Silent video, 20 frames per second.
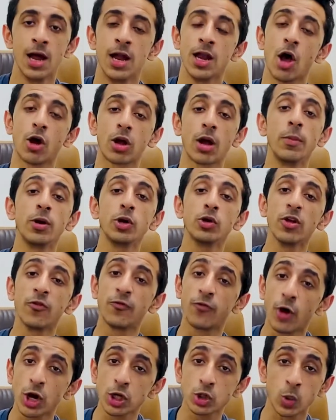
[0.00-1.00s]
Now coming to the
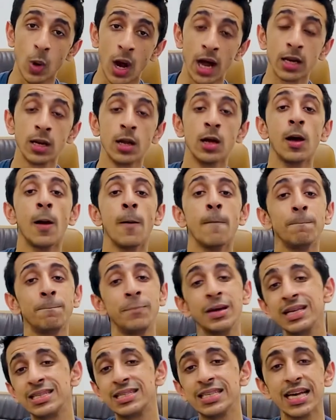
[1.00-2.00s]
first one,
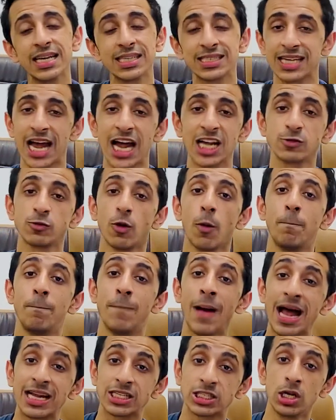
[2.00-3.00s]
BCA stands for
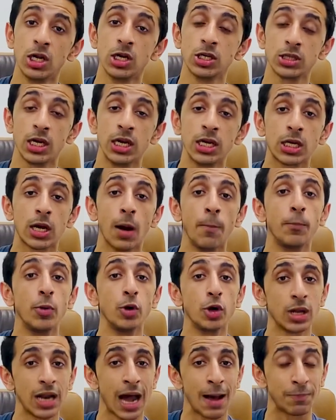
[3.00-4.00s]
Bachelor's in
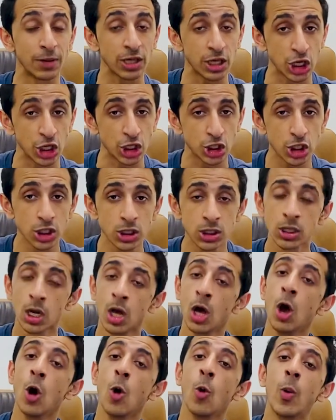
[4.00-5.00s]
Computer Application,
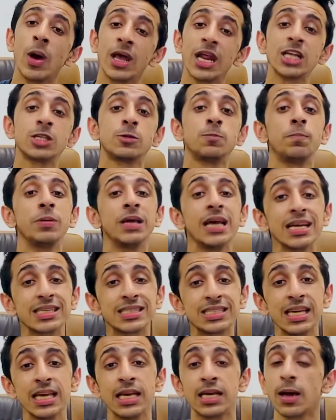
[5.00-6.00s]
whereas
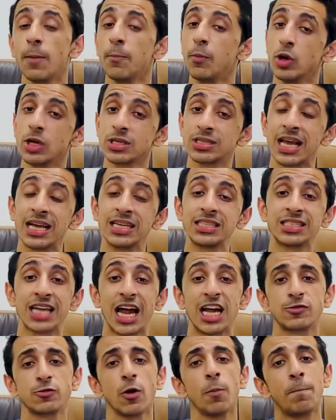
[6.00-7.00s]
BSc Computer Science
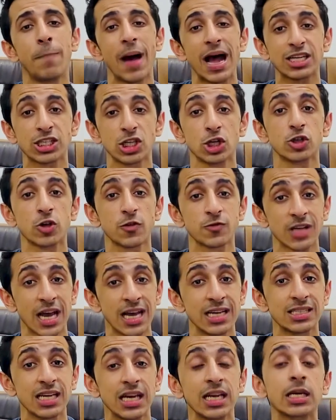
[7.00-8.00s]
stands for Bachelor's of
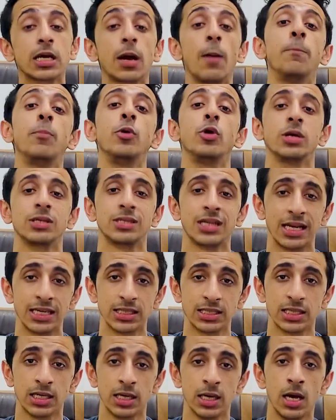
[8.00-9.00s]
Science in Computer
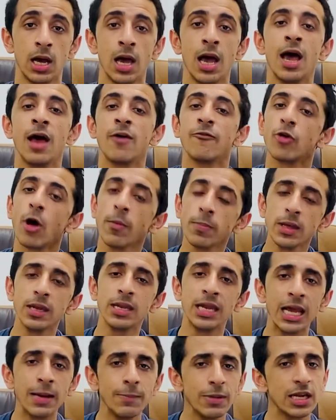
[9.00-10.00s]
Science. From the
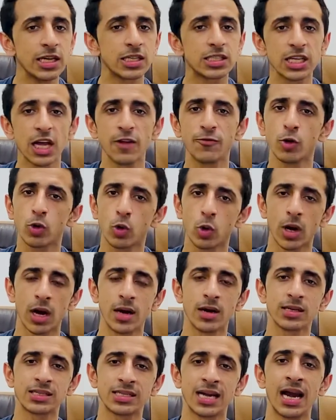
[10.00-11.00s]
name in itself, you could
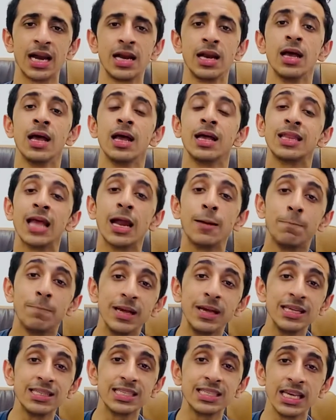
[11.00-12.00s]
understand that
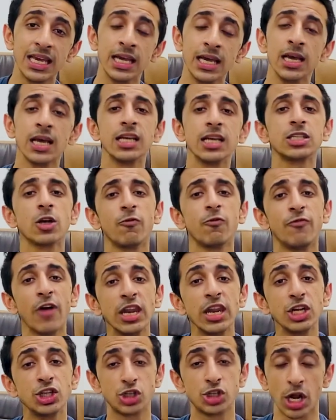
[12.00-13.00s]
BCA is a
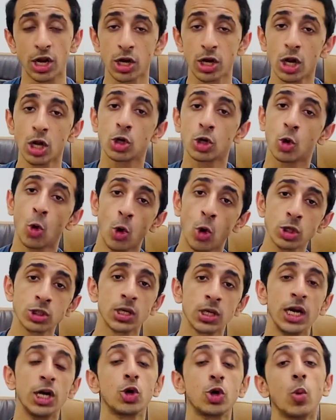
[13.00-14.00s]
very general course
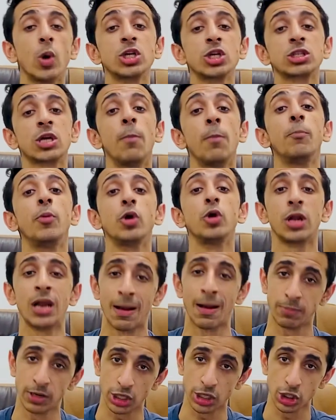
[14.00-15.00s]
in towards computer
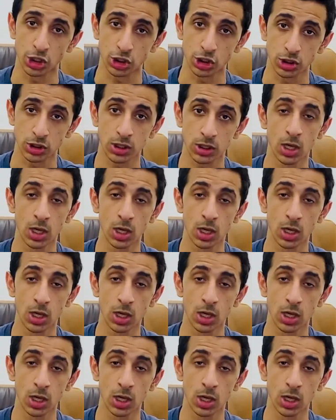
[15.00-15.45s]
applications,